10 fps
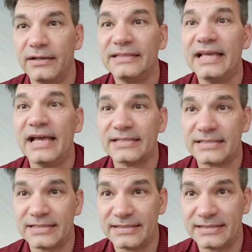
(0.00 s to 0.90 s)

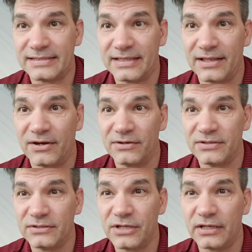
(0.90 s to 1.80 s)
Yes.
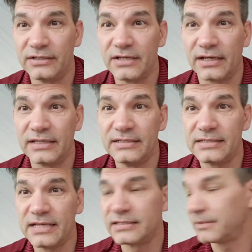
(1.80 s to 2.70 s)
Jelly Doc, he
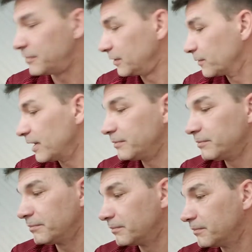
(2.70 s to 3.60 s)
said something, right?
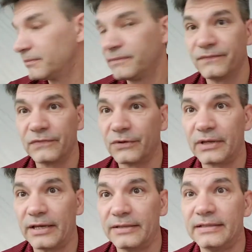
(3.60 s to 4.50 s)

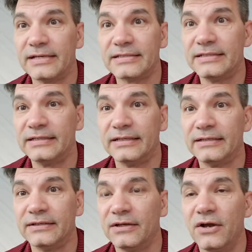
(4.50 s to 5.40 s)
Okay, yes he did.
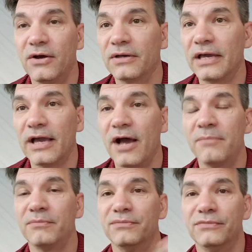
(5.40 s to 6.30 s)
Okay, I'm